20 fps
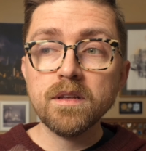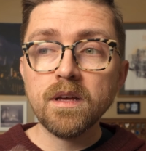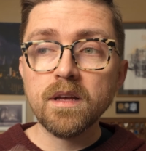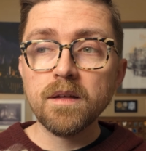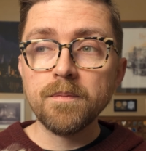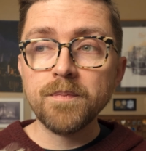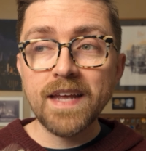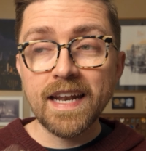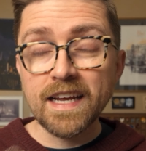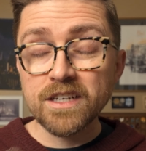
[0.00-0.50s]

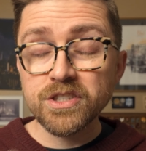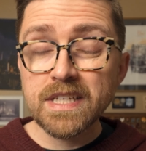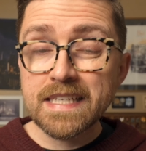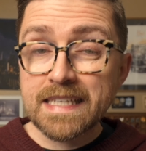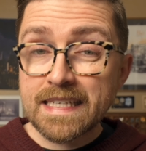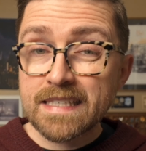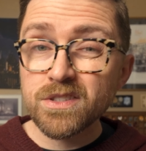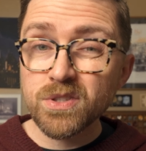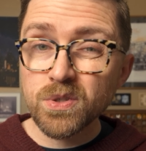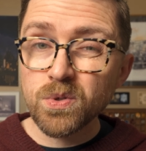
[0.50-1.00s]
That actually
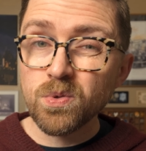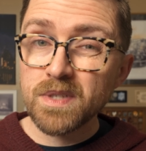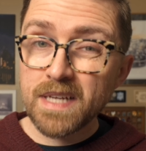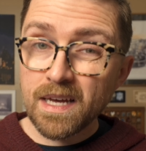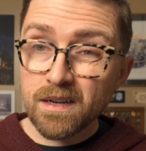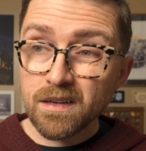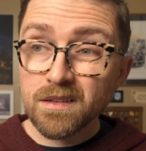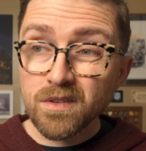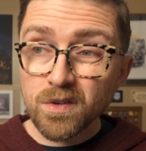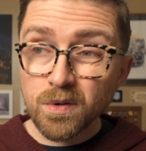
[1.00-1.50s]
needs to cool
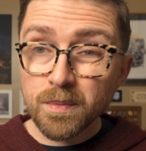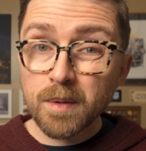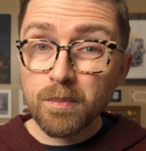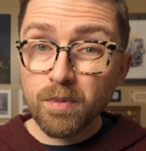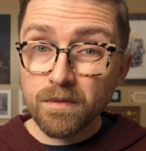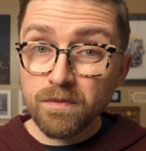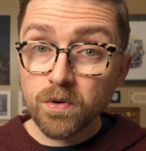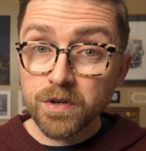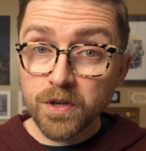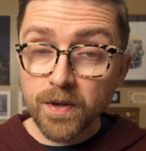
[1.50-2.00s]
down a little bit
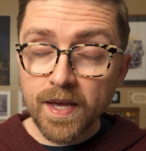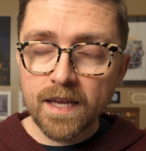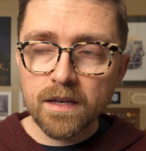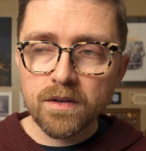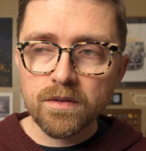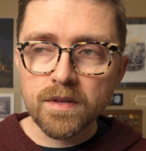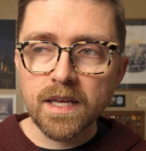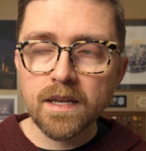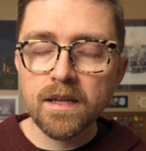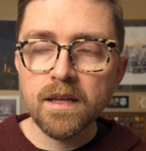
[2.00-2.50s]
before you
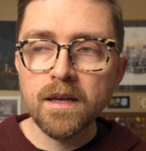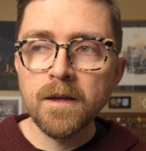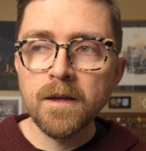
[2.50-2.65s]
handle it.